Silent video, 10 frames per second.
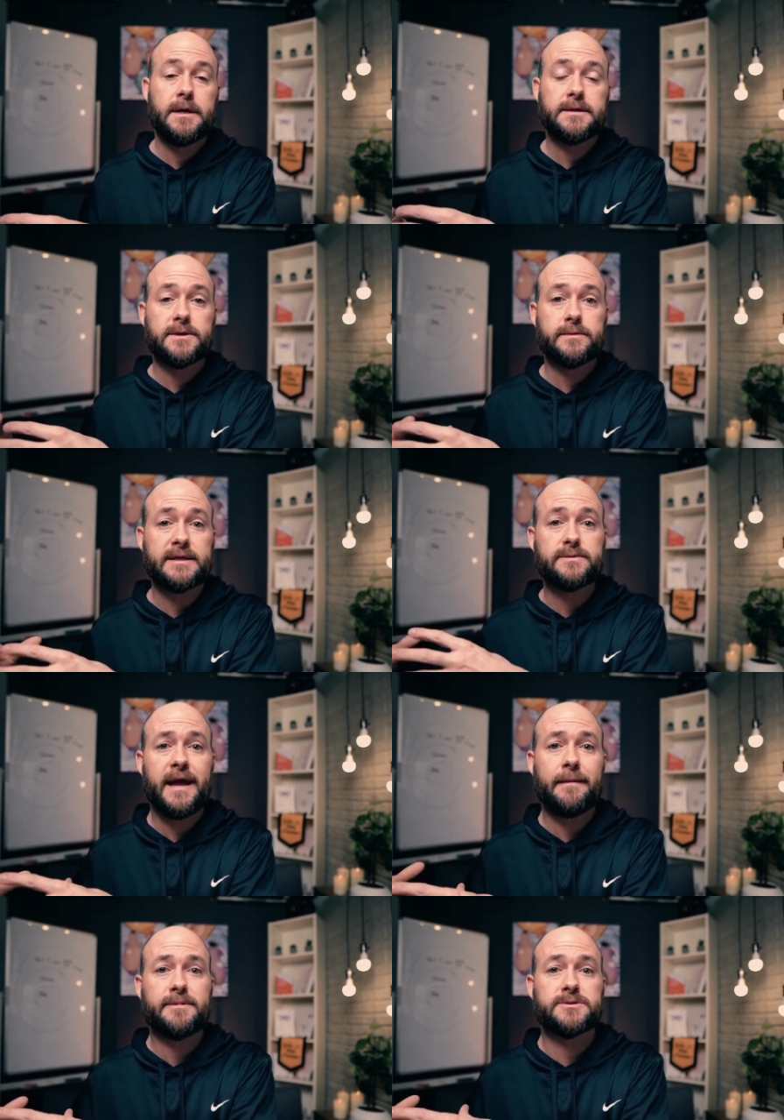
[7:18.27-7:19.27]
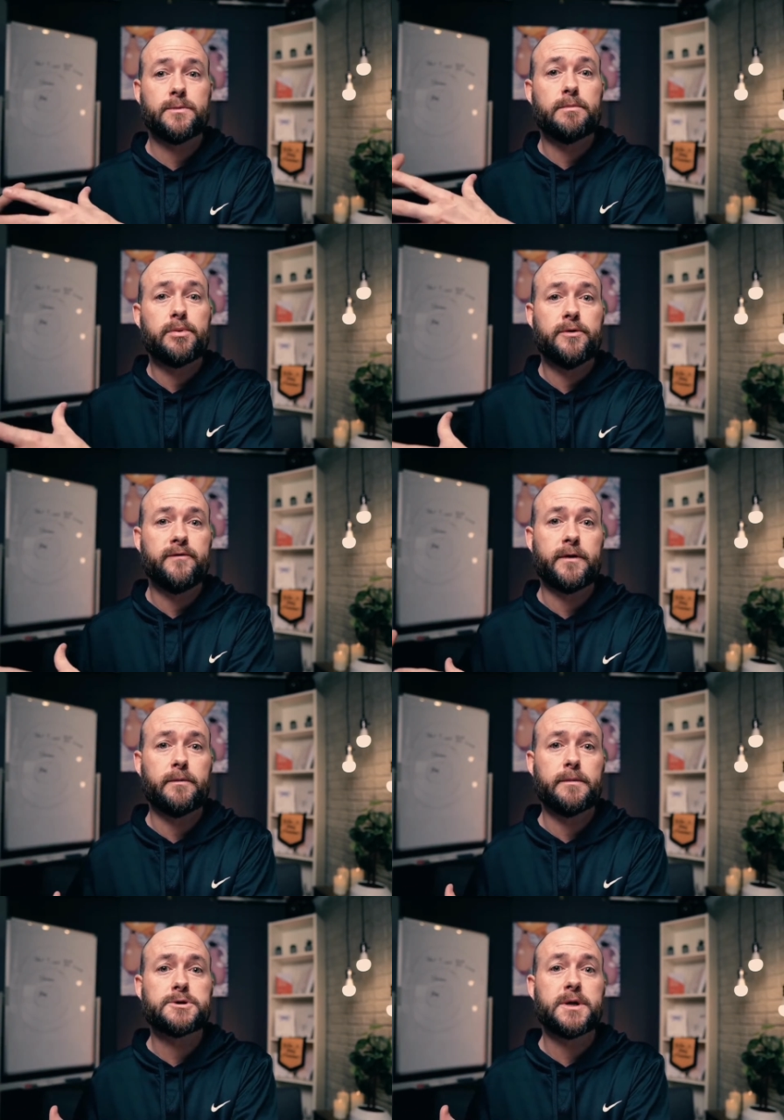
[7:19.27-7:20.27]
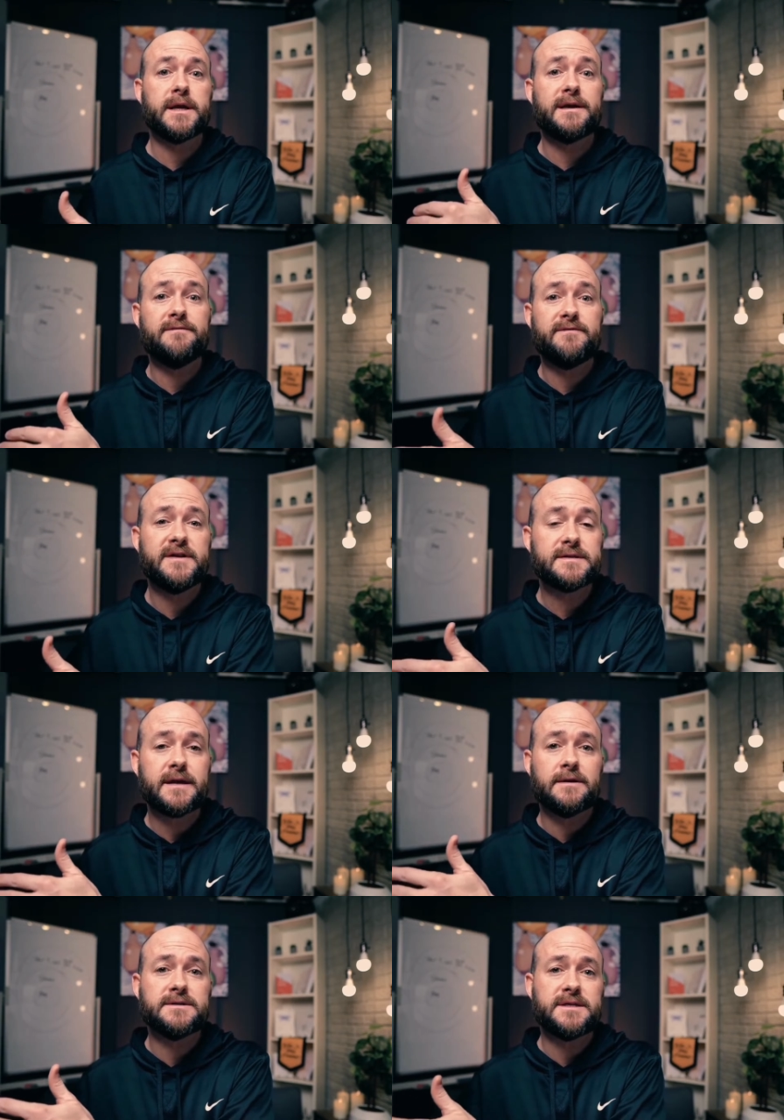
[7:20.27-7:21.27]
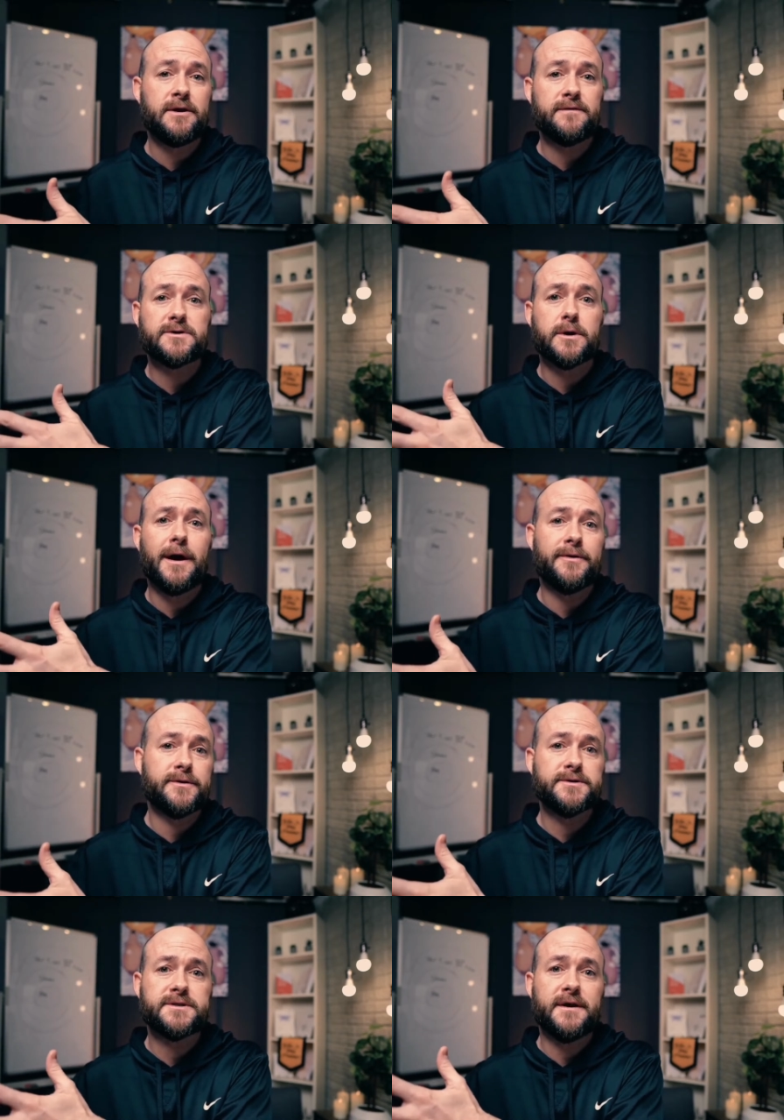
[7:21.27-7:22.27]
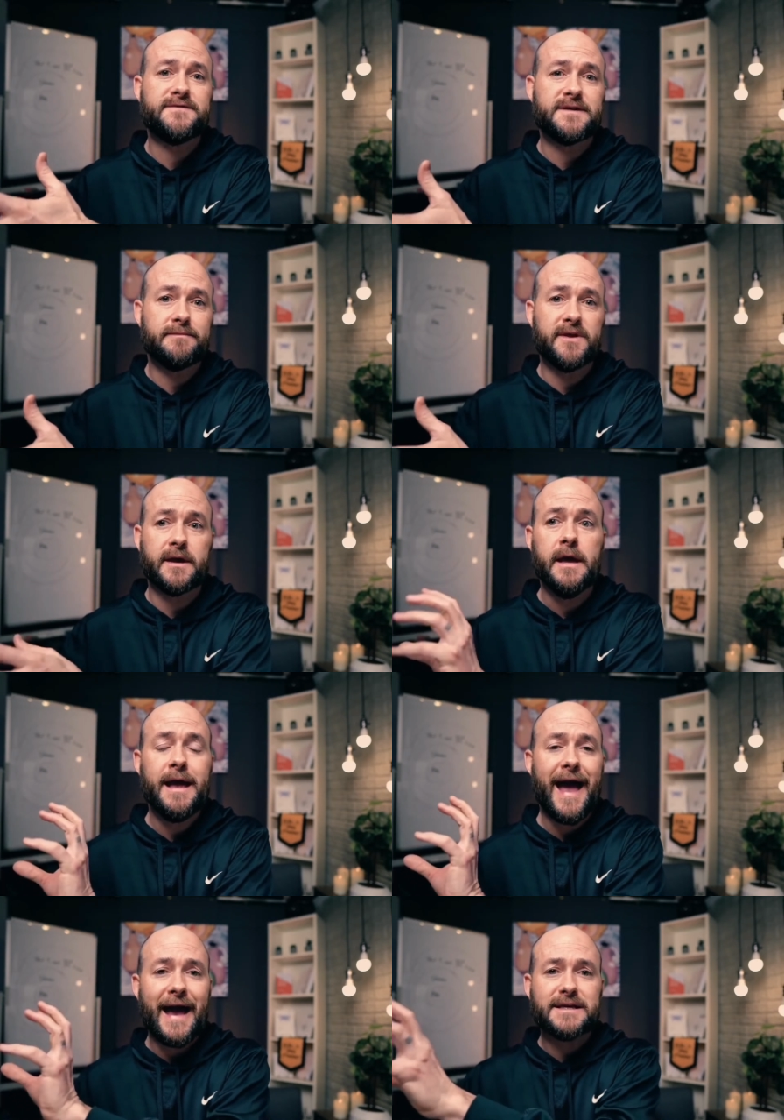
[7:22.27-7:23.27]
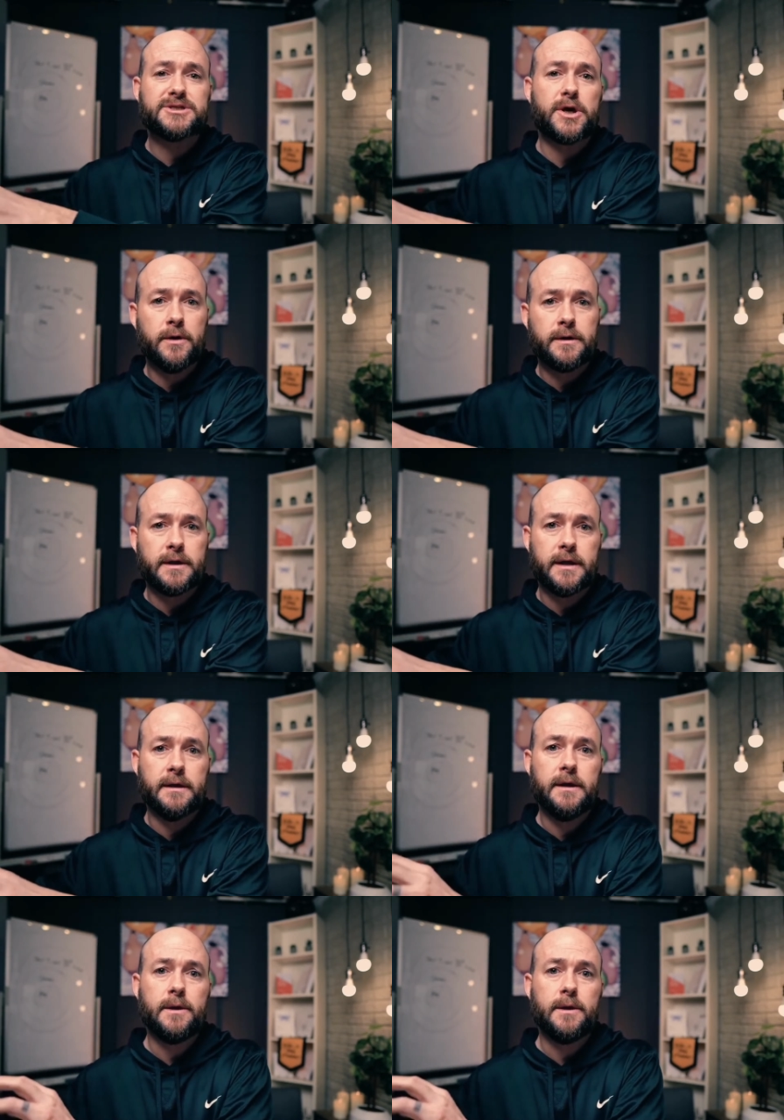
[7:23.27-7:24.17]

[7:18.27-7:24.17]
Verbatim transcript: So that's what happens when we're proving, when we're trying to convince ourselves or others of something externally.